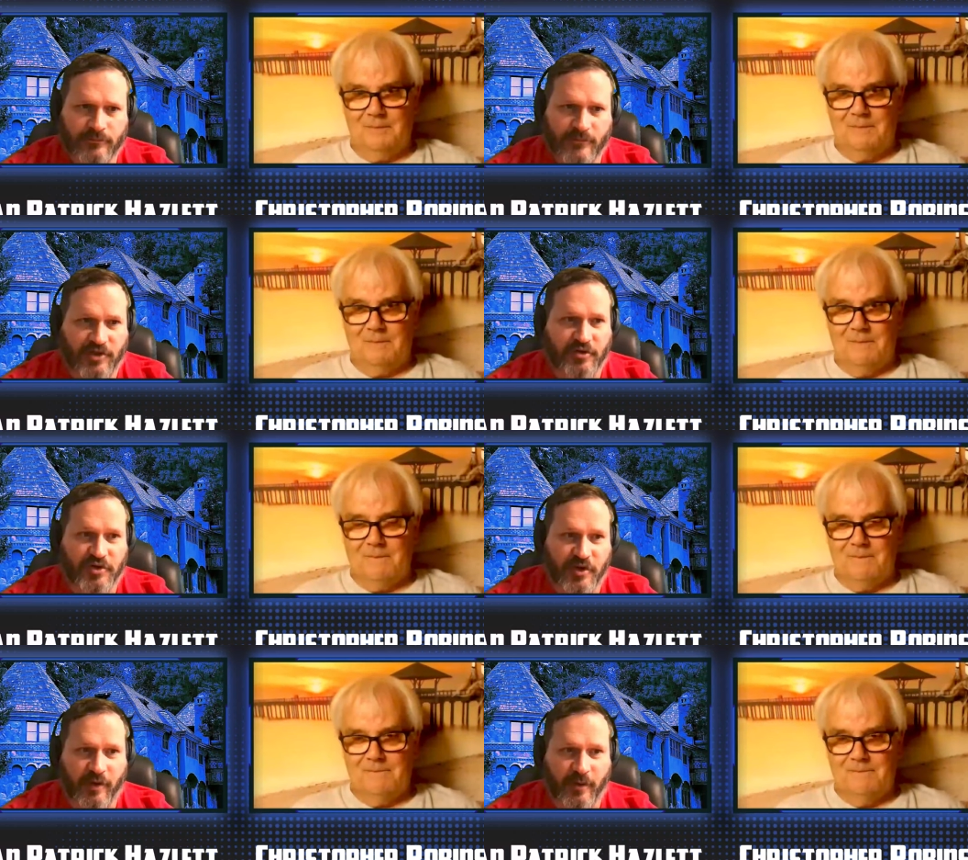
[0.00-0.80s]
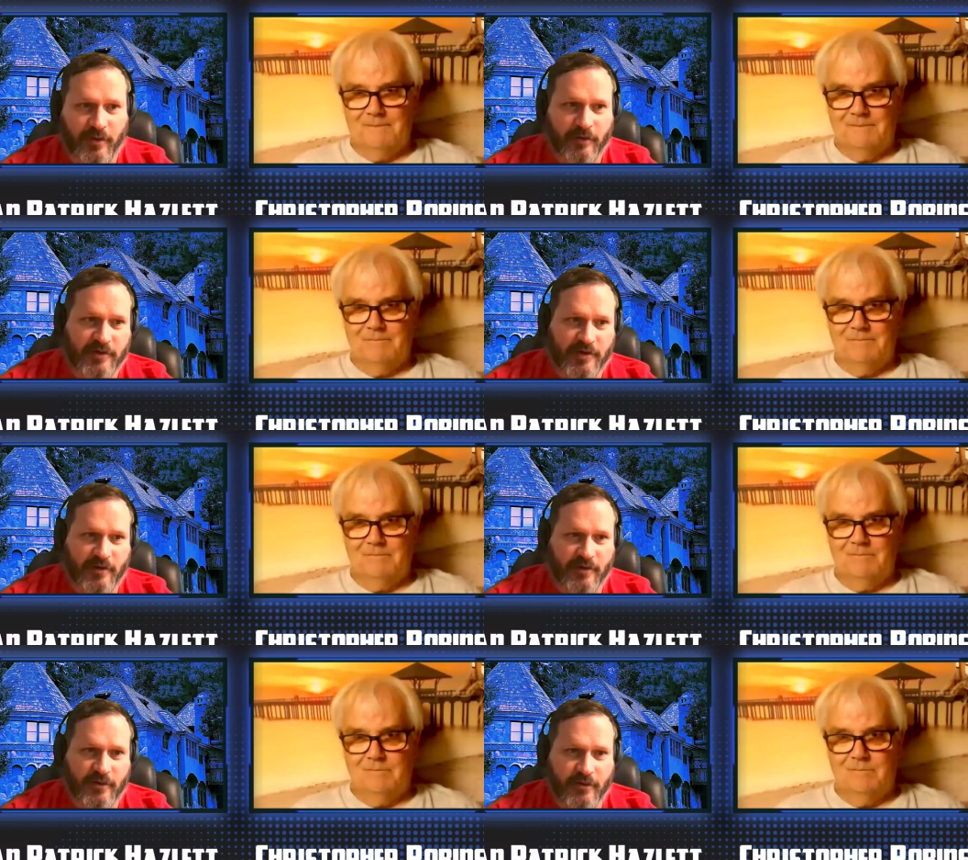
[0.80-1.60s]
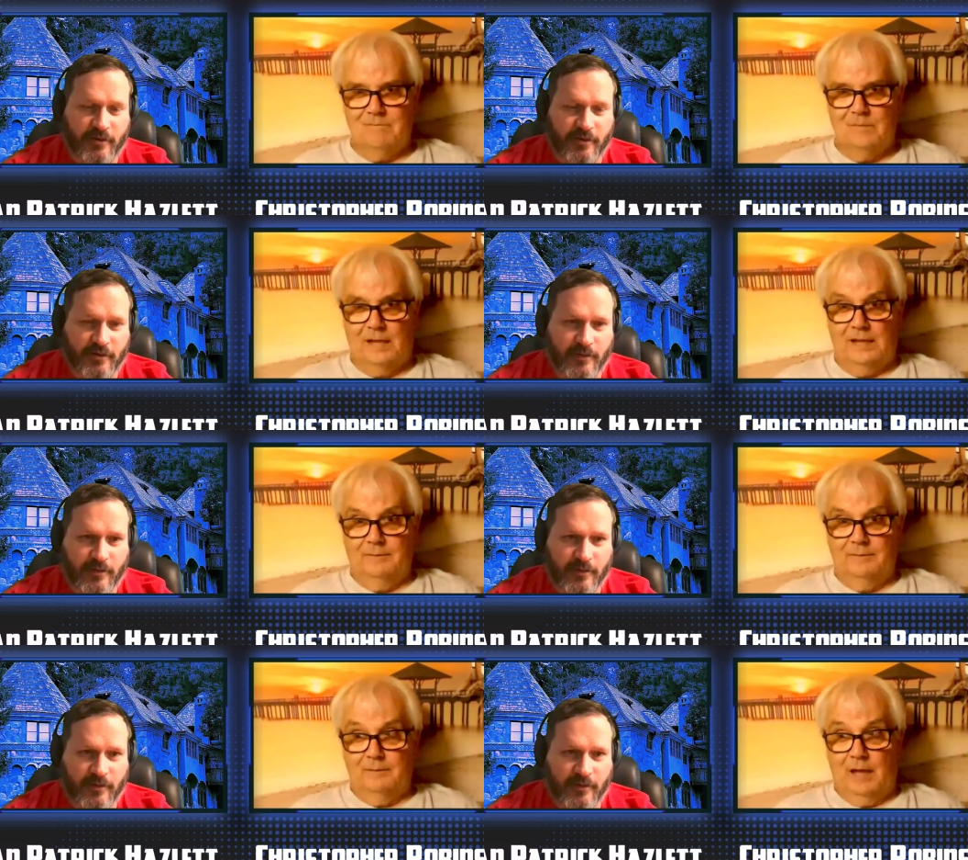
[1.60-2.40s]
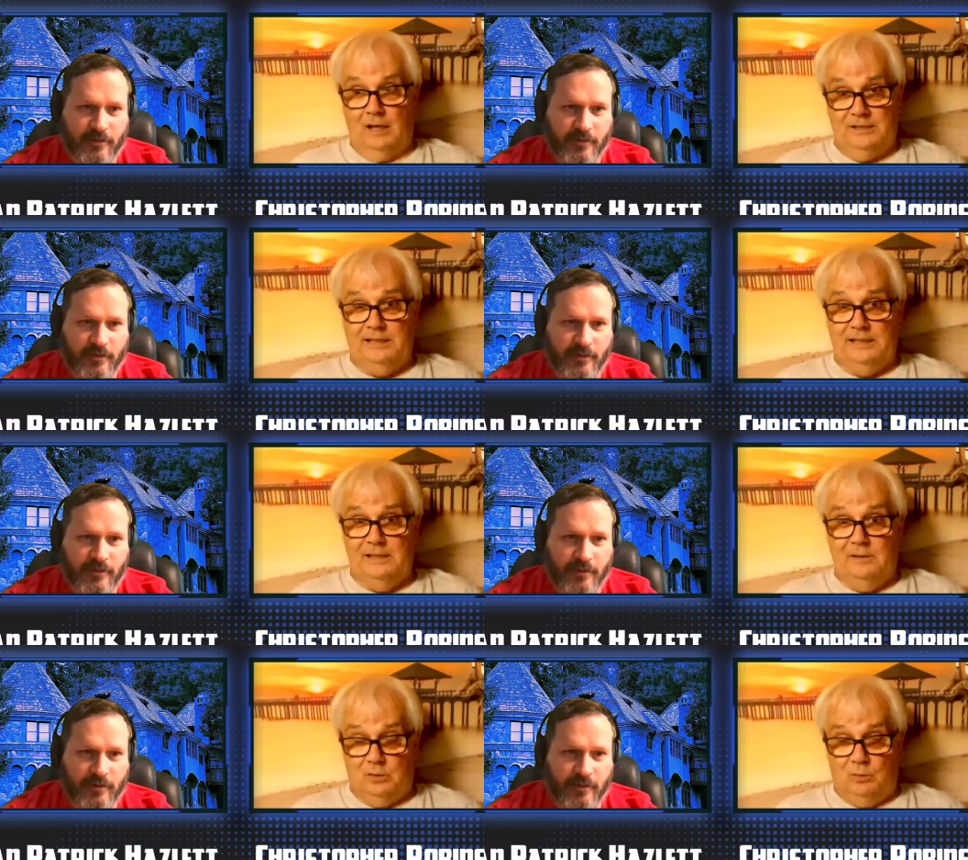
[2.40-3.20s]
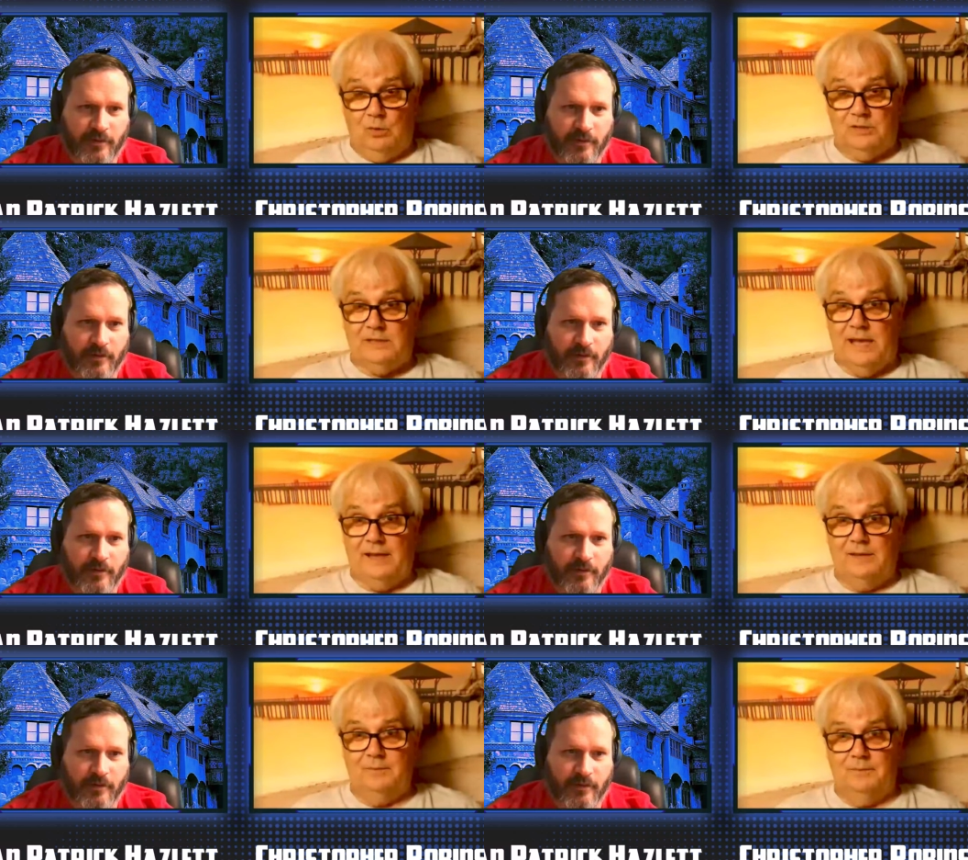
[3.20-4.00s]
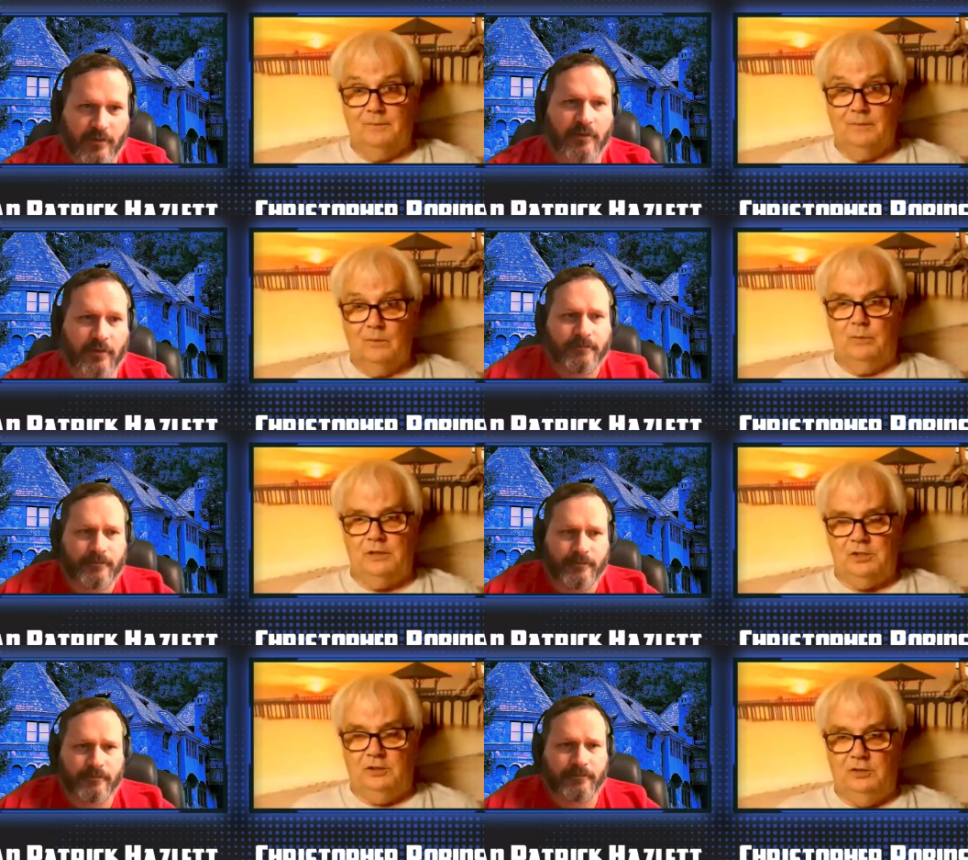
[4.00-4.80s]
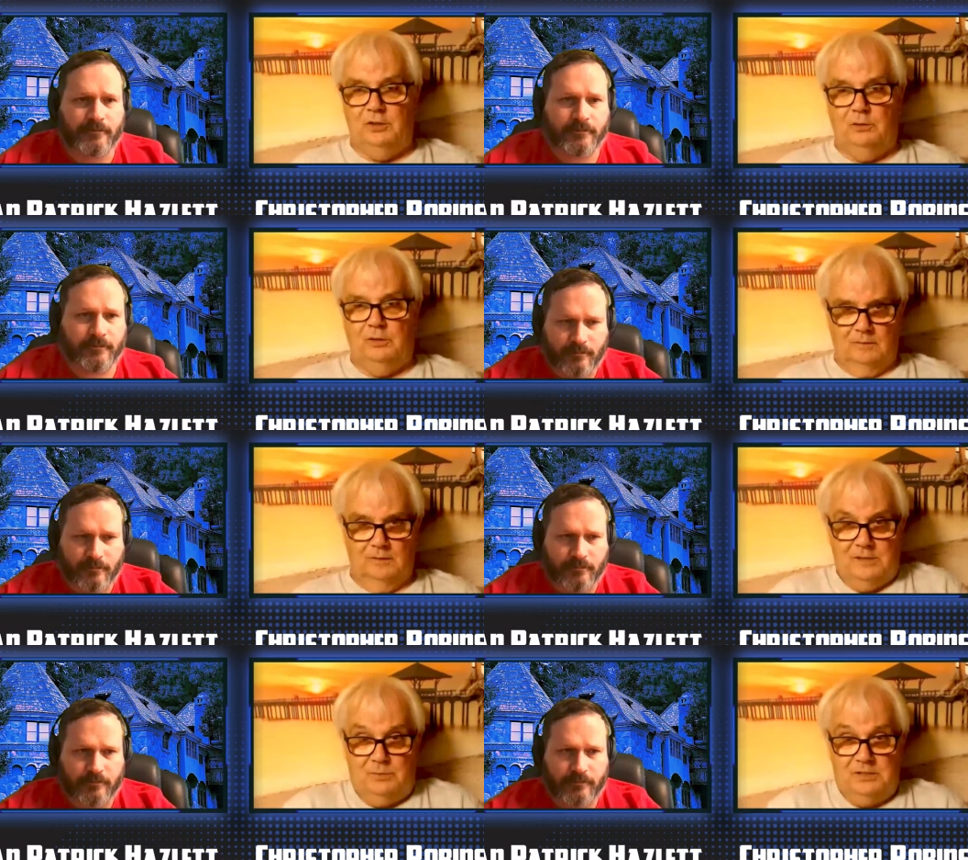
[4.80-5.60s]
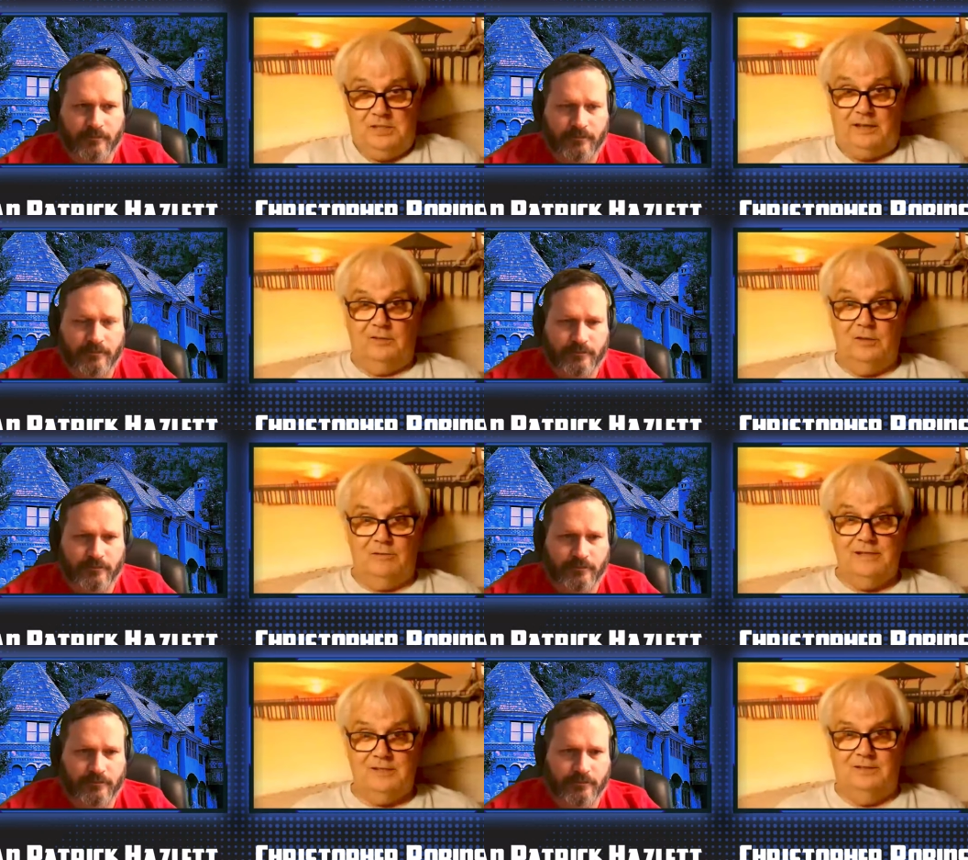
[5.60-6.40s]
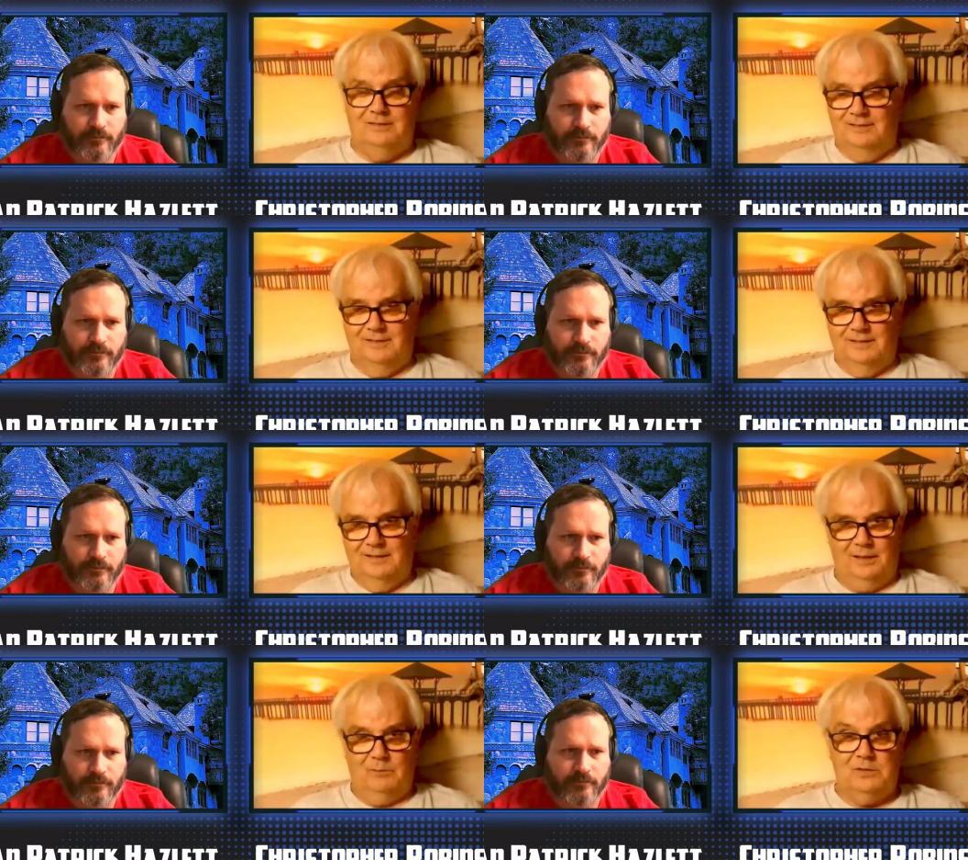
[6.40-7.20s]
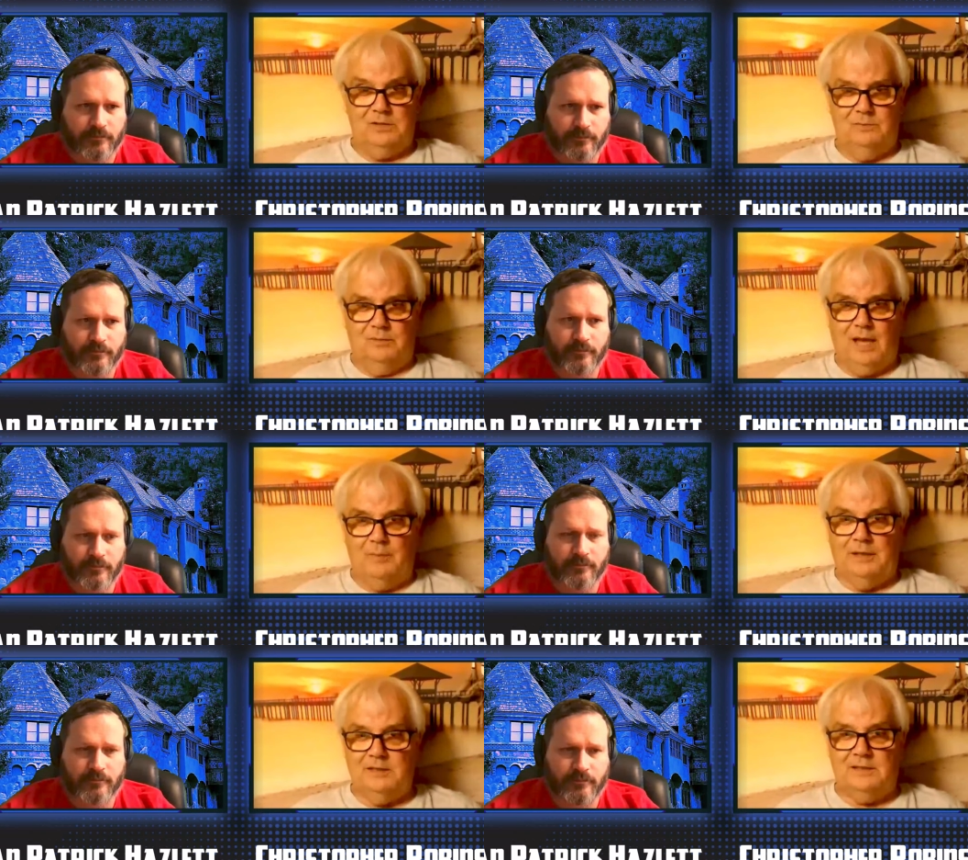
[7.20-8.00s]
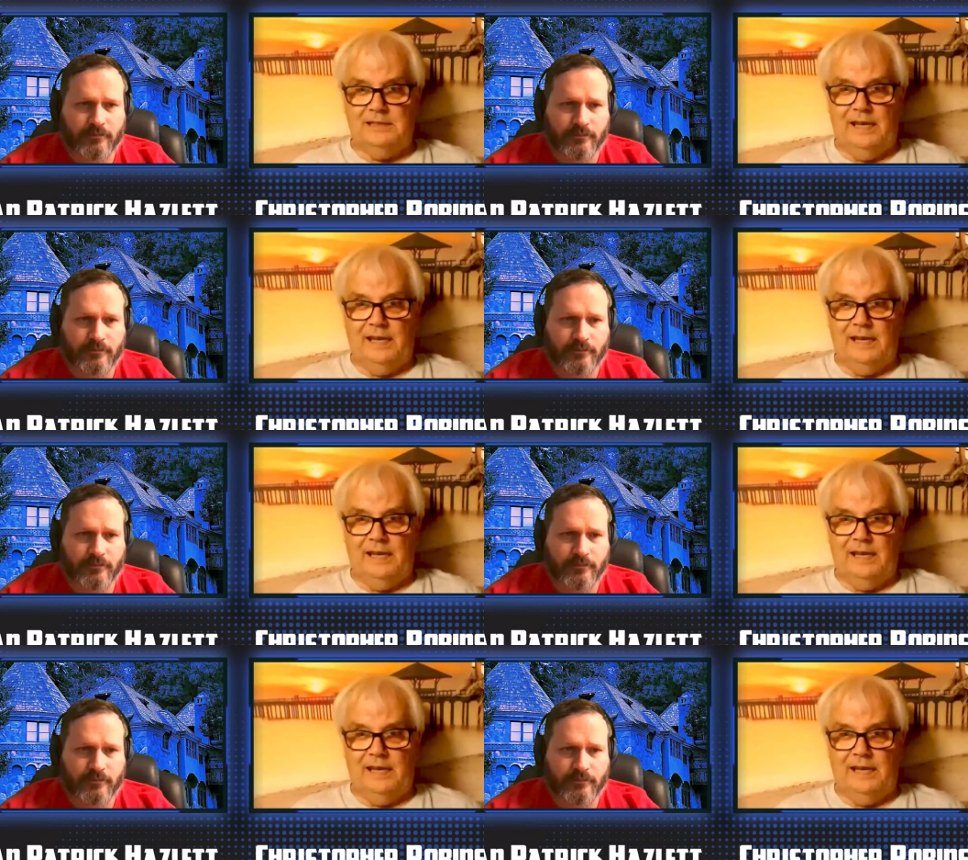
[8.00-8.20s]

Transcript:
Speaker 1: Did you share that with Lucy?
Speaker 2: I did towards the end, when she knew that these were secondaries and it was coming to the